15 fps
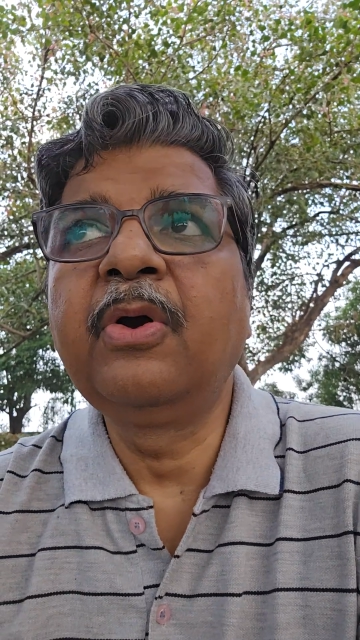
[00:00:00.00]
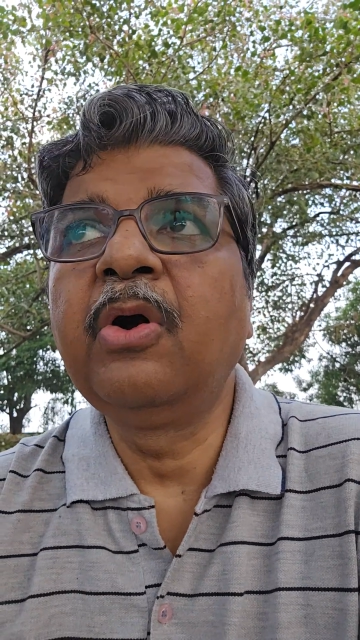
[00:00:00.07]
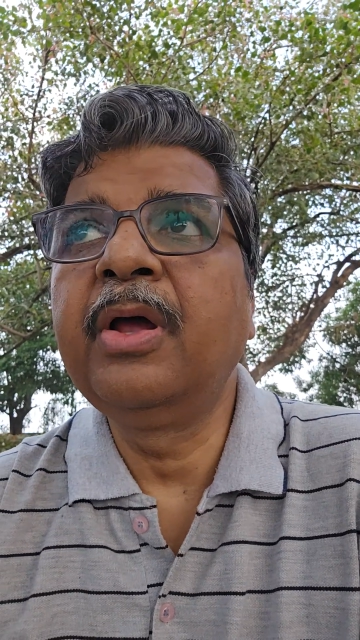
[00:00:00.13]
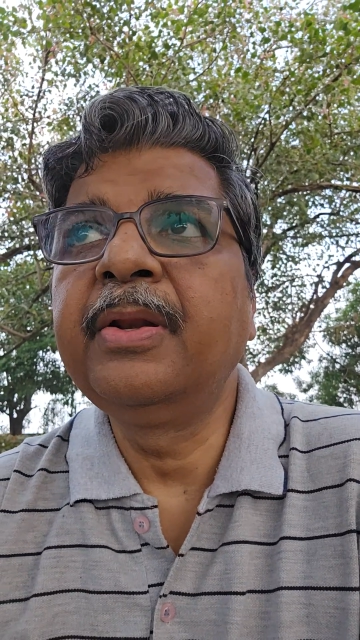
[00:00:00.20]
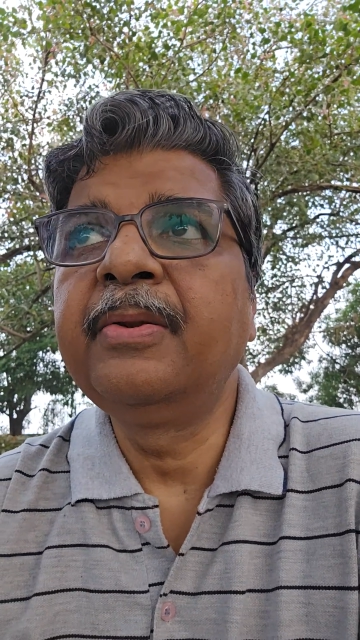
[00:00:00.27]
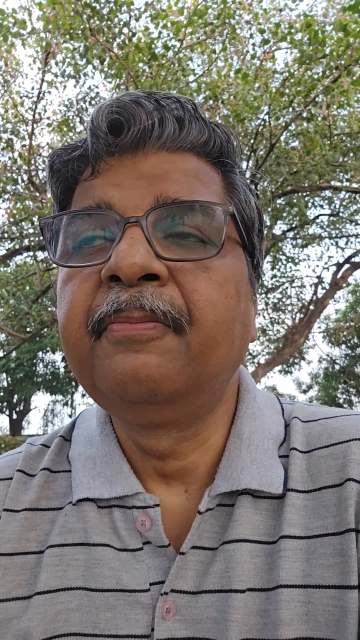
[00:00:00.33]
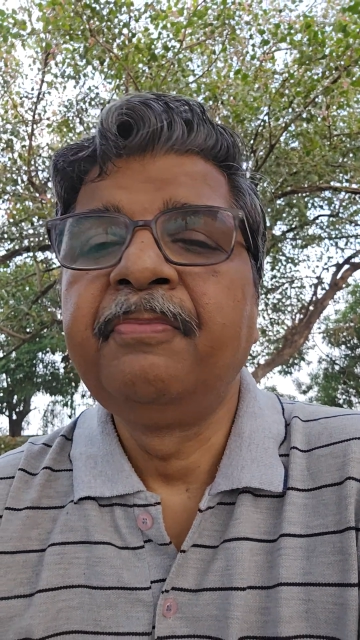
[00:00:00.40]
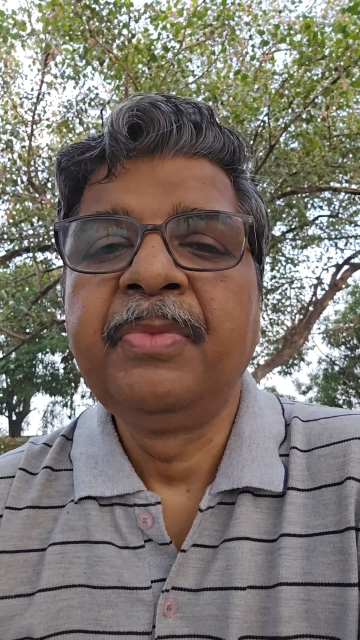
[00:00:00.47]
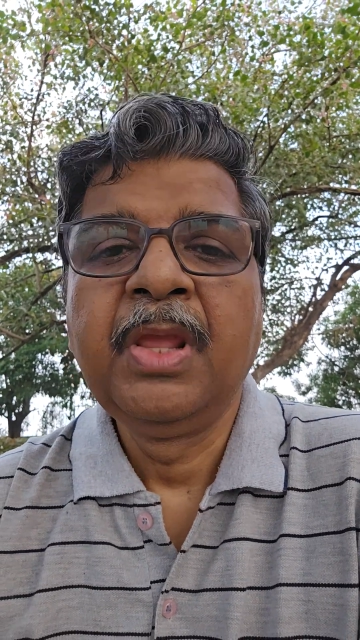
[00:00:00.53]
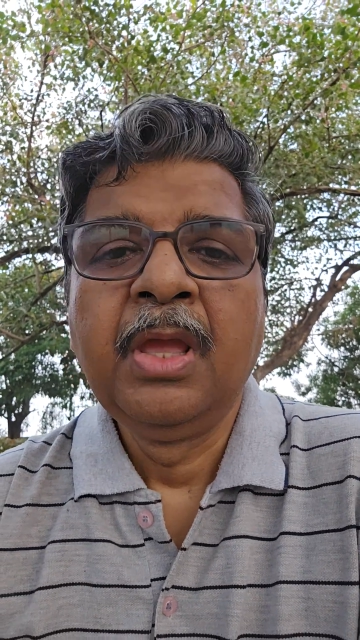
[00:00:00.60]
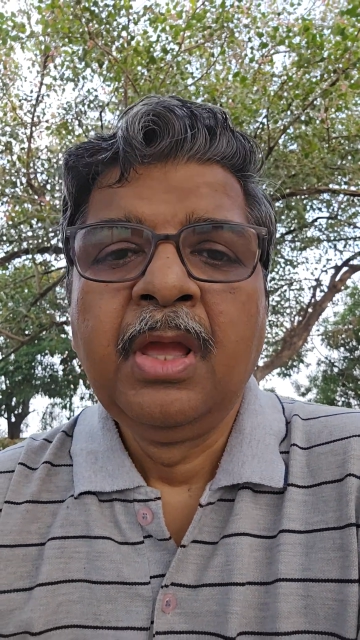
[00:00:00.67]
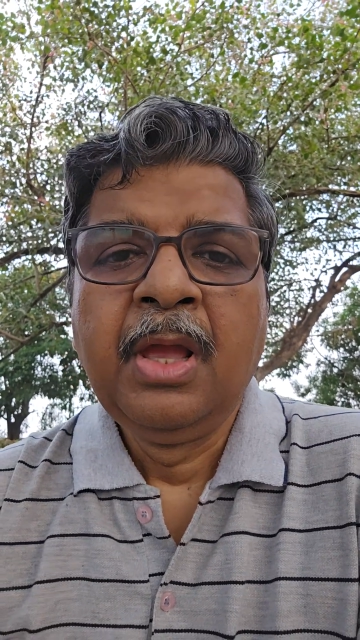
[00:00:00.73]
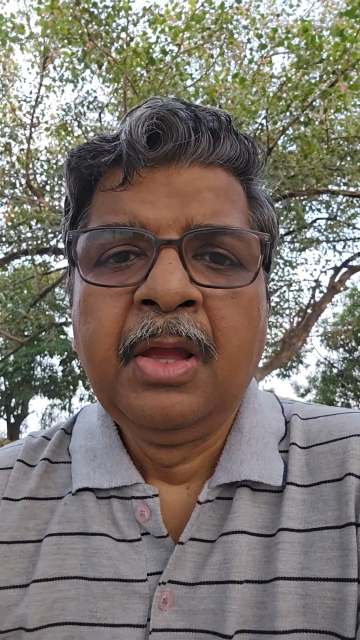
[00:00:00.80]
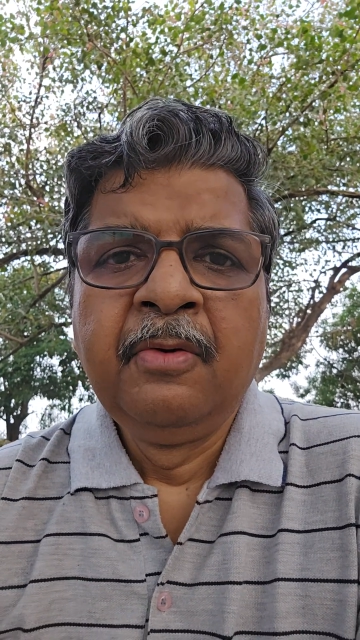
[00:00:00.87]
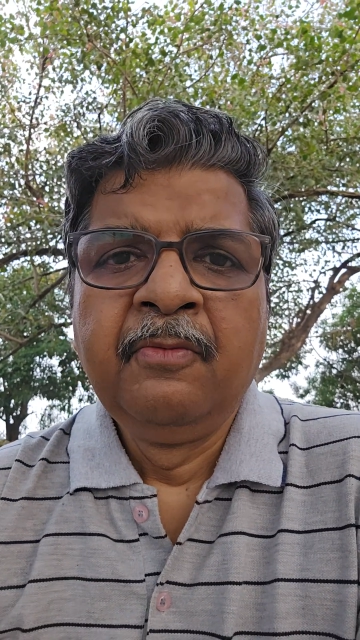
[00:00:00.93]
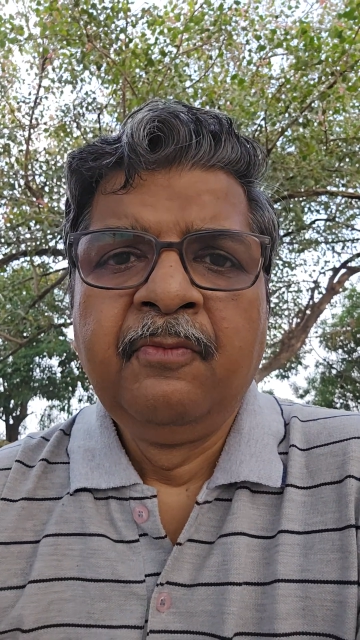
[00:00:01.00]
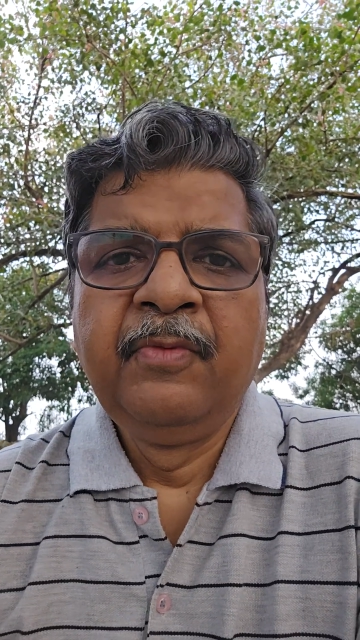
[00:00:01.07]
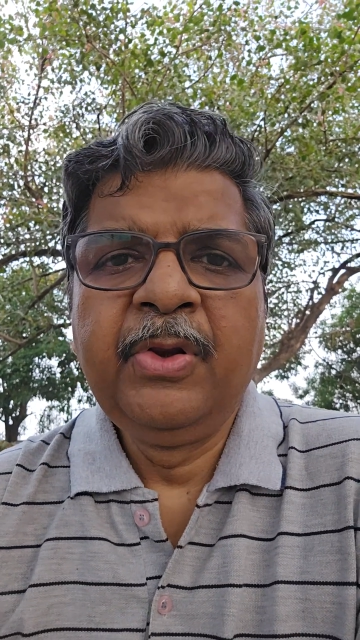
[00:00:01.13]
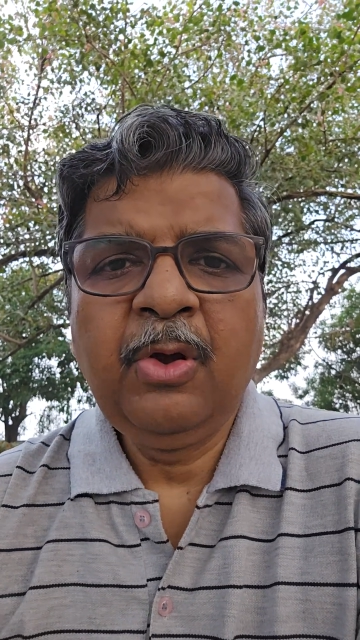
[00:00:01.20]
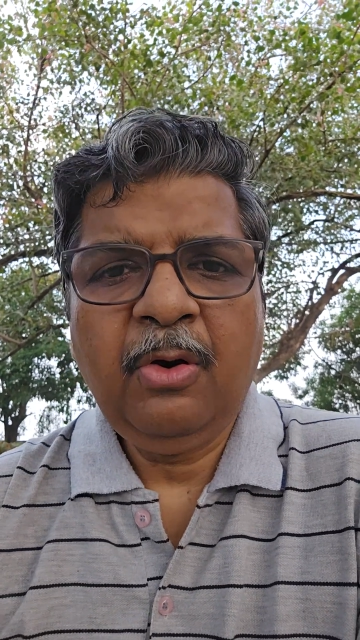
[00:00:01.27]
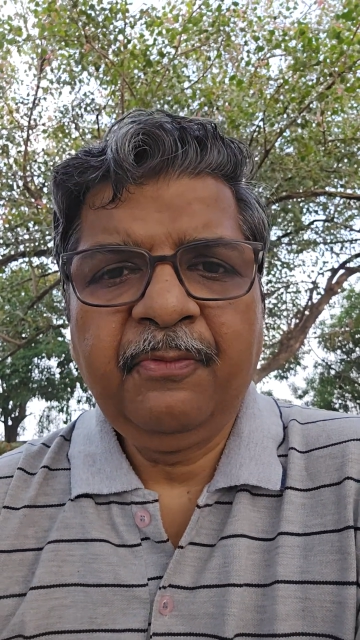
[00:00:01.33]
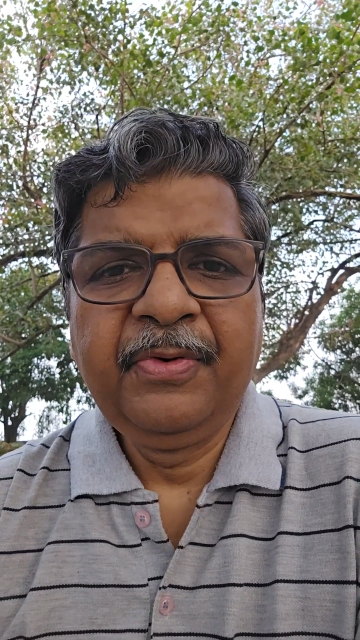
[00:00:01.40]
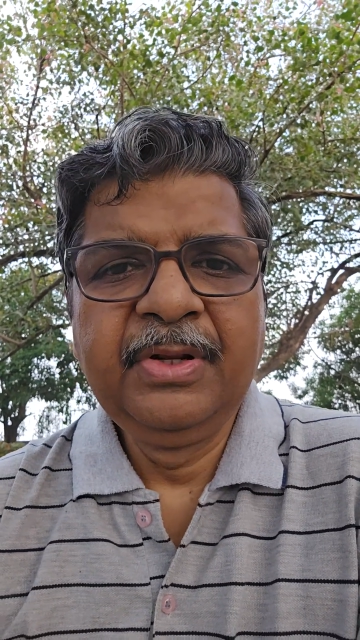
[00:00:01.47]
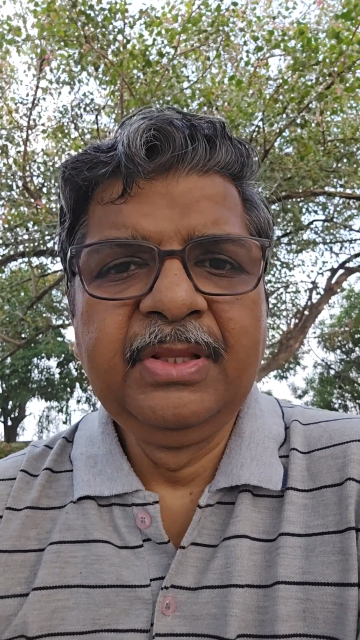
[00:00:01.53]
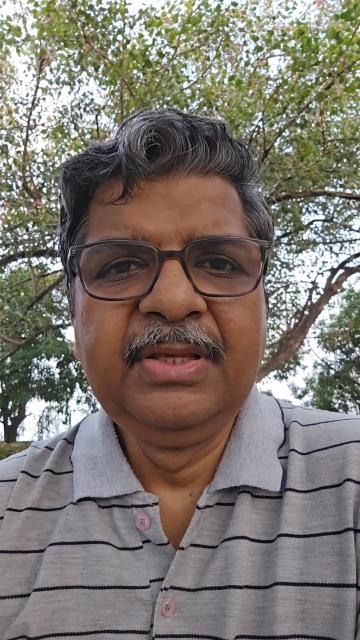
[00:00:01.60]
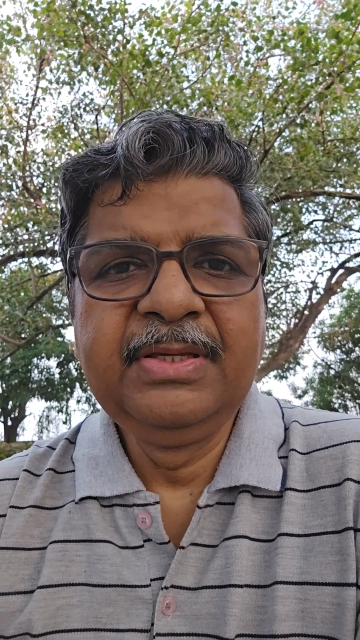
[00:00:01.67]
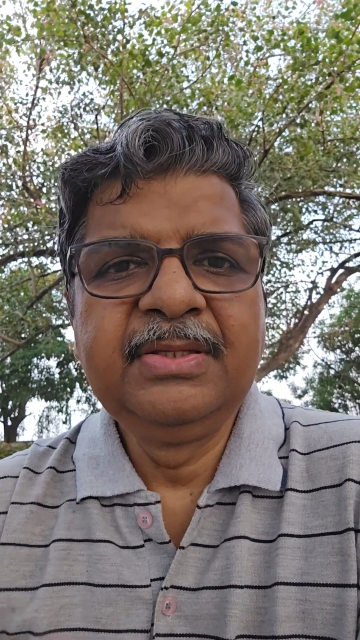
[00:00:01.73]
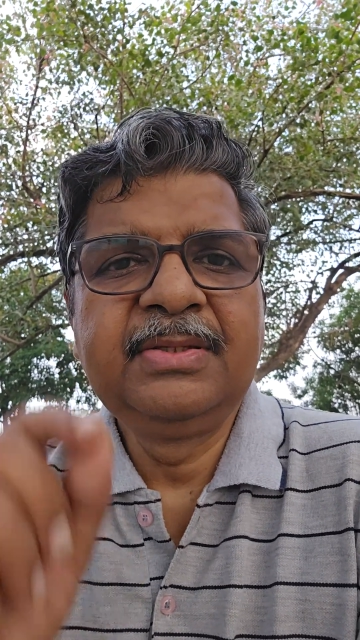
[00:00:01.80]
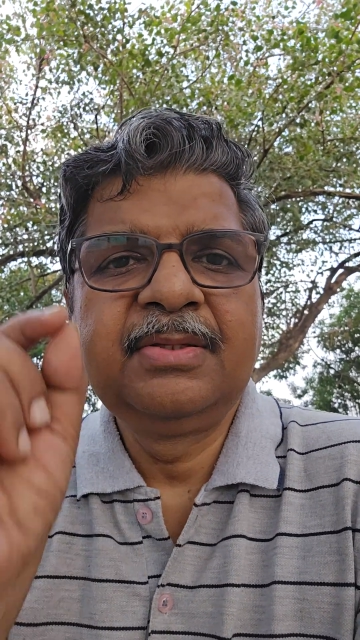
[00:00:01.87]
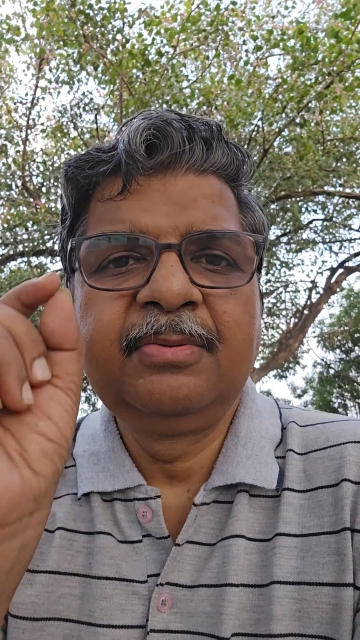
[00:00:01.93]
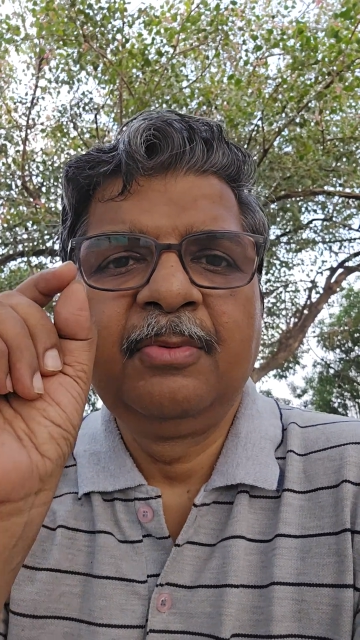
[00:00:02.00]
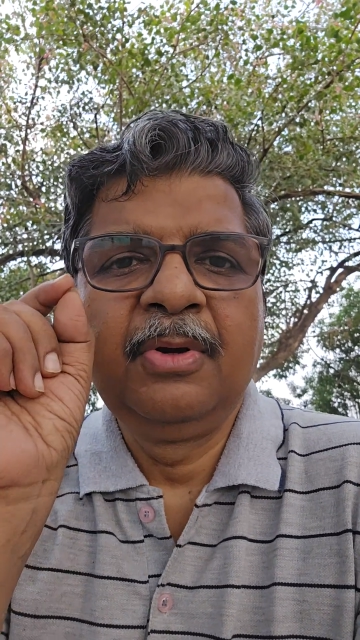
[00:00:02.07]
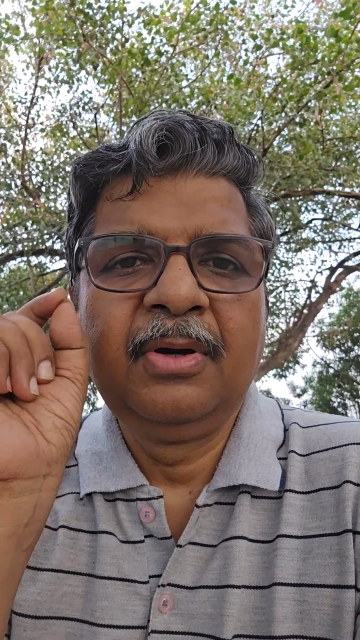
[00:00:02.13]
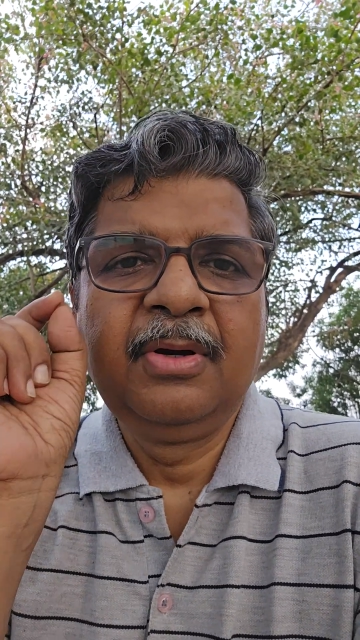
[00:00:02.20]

got. Very often these